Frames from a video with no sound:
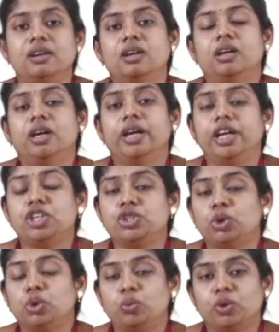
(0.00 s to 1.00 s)
it should
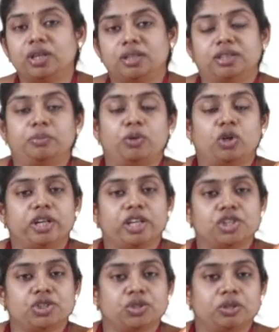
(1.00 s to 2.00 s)
work, the product
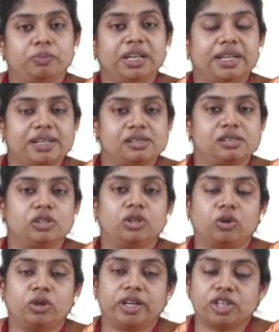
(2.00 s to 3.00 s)
should be tested, or
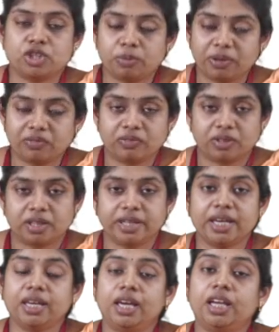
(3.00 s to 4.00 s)
it should be working
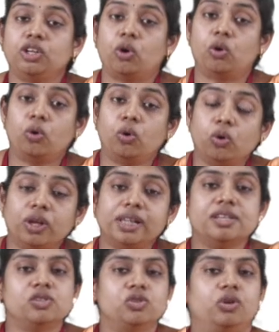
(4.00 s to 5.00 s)
in all the
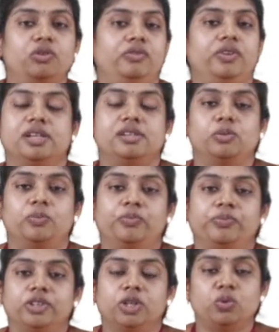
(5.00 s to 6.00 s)
softwares
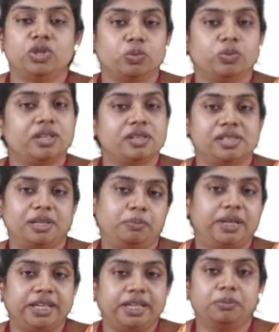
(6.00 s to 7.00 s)
whichever is
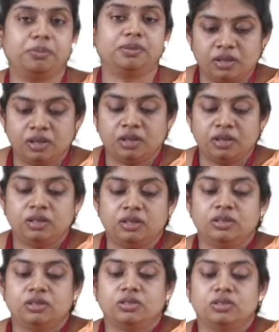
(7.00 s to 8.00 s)
applicable.
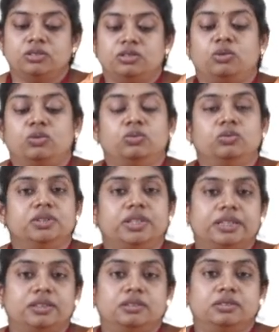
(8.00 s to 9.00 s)
So
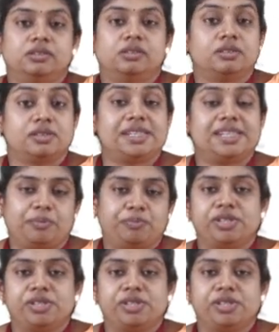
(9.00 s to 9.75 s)
the steps,